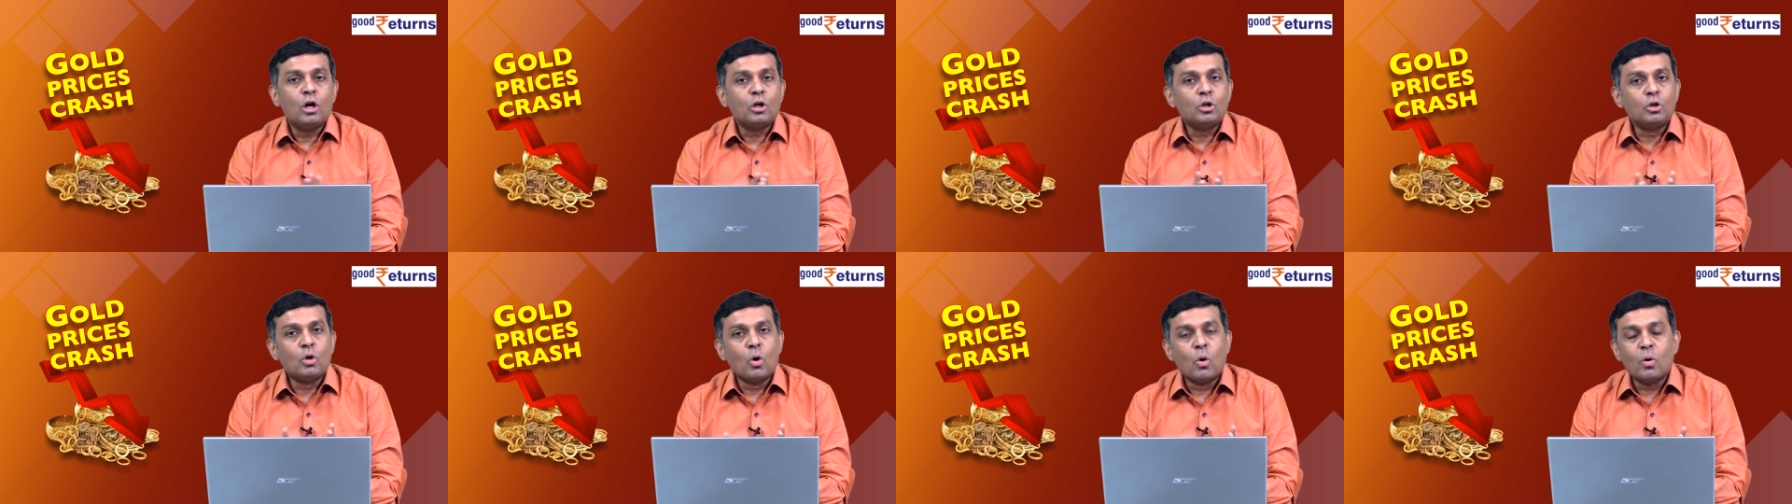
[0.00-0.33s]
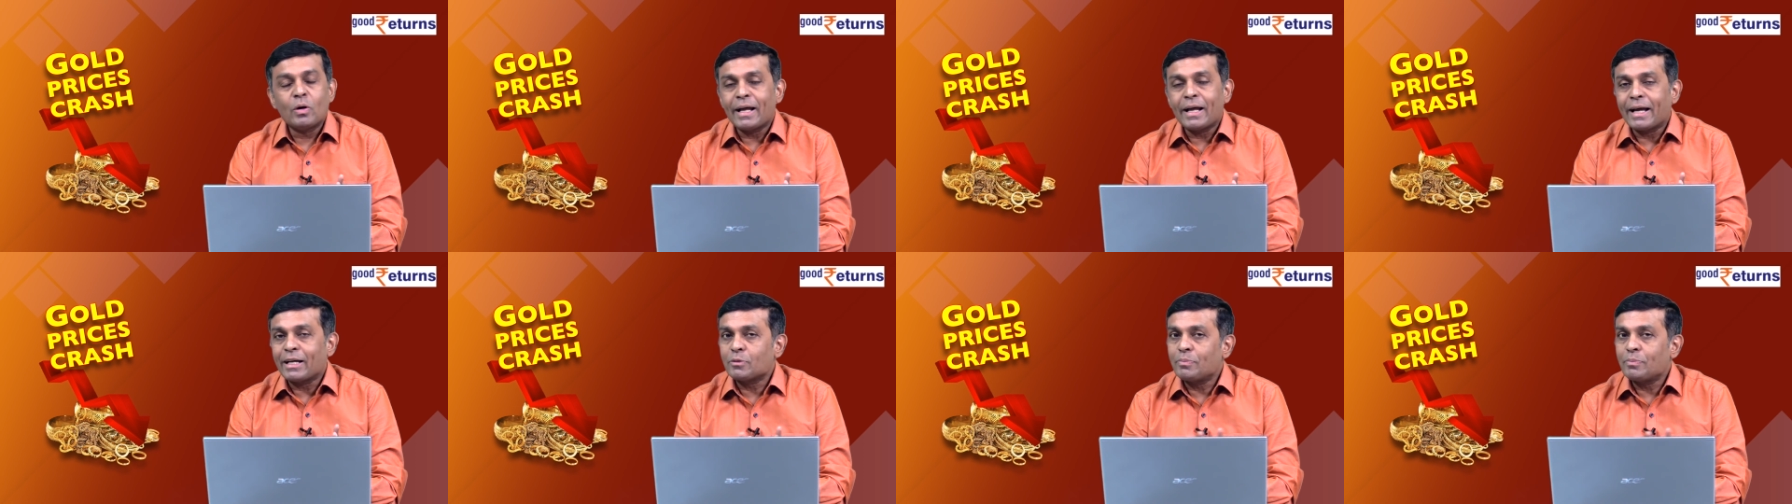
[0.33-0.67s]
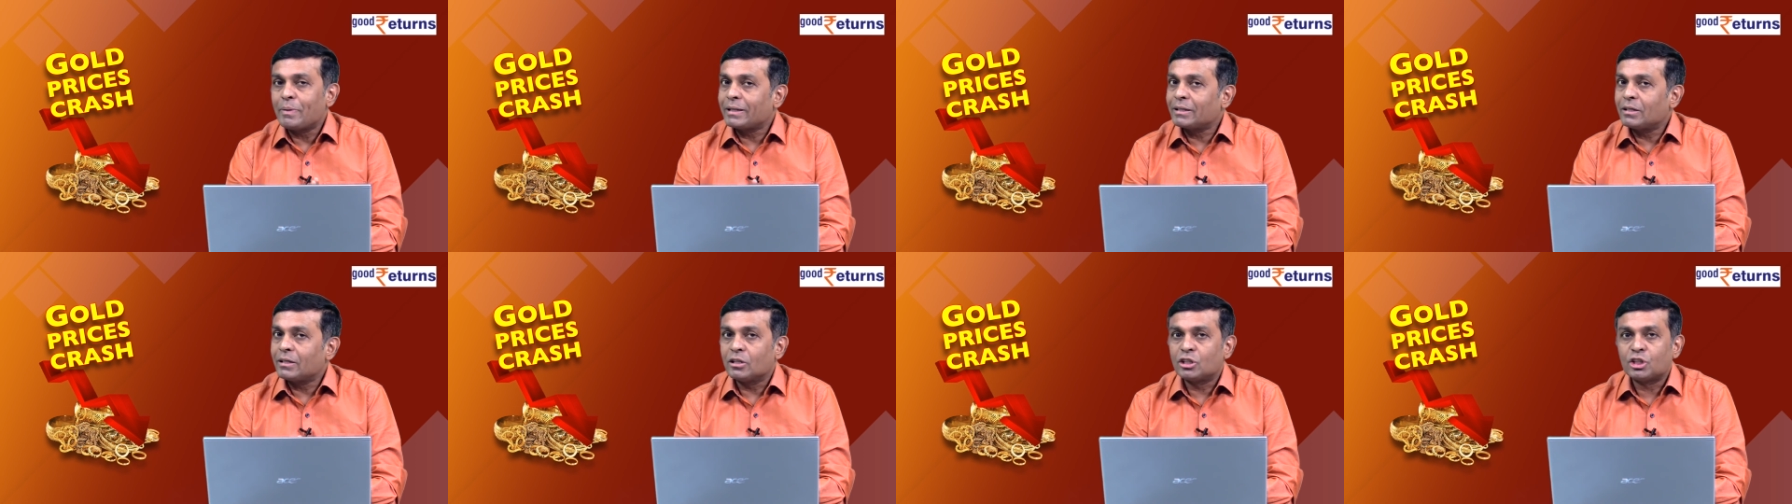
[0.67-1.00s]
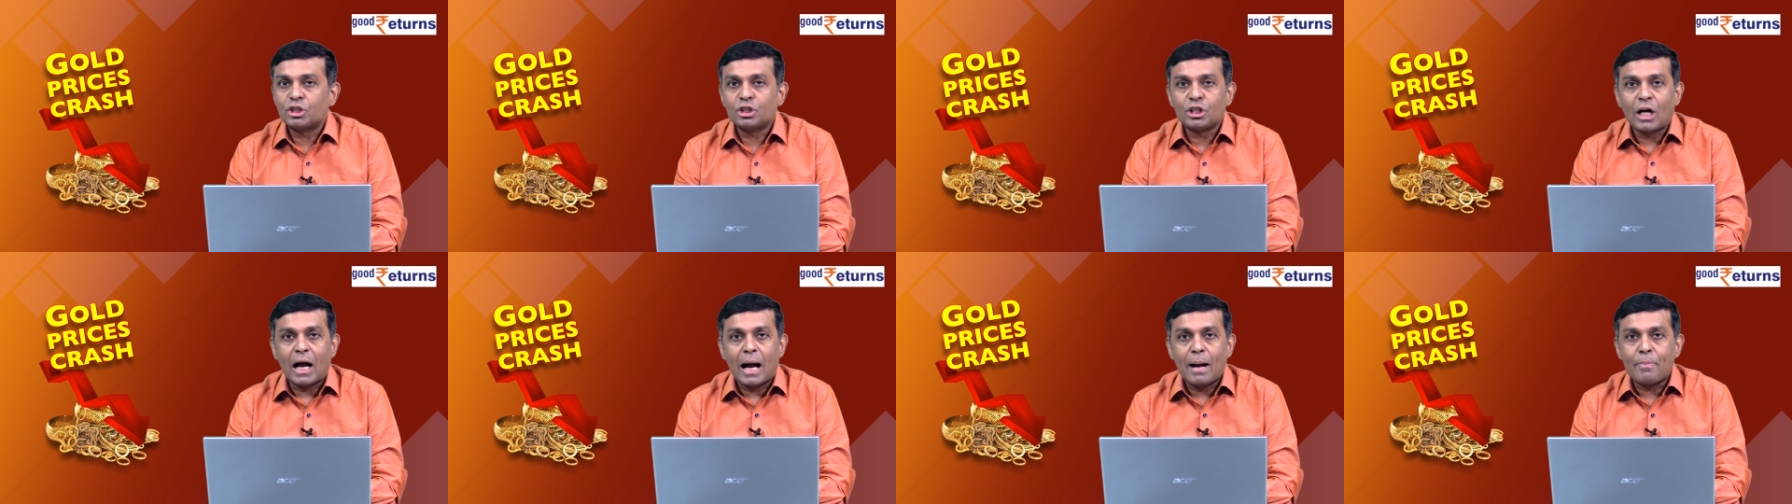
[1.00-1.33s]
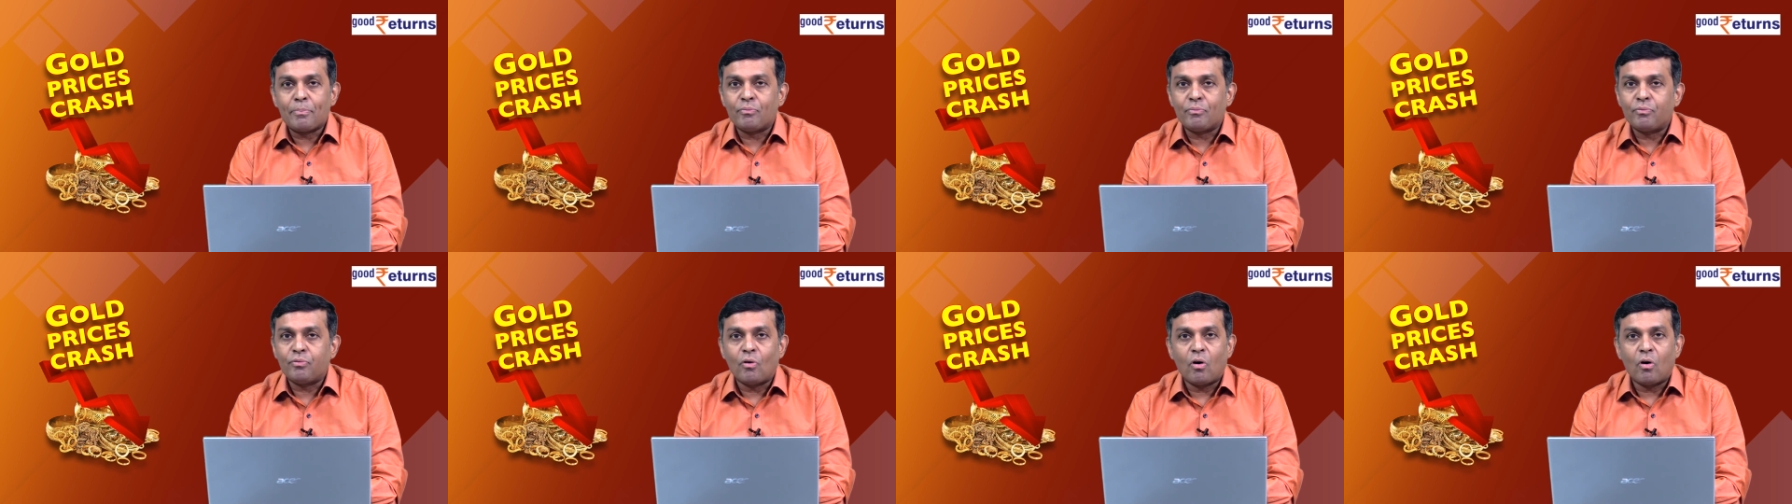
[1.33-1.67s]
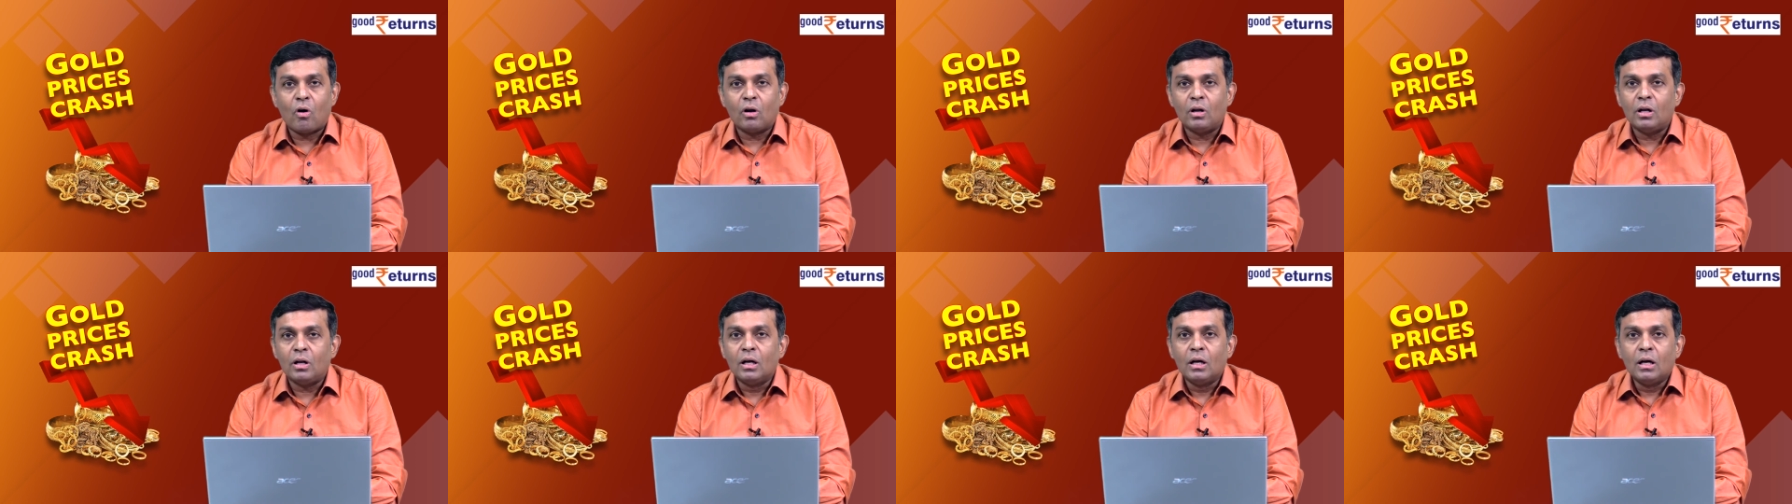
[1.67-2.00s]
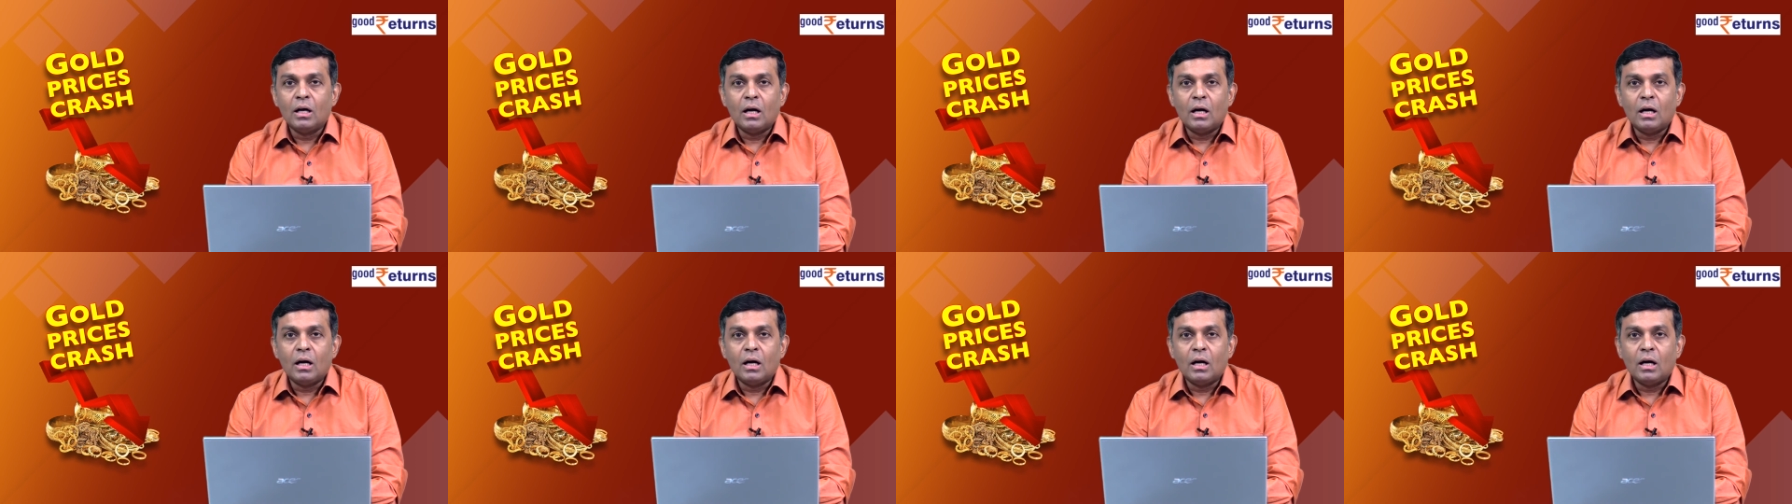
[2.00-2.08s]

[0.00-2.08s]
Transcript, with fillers: Don't expect a sharp fall.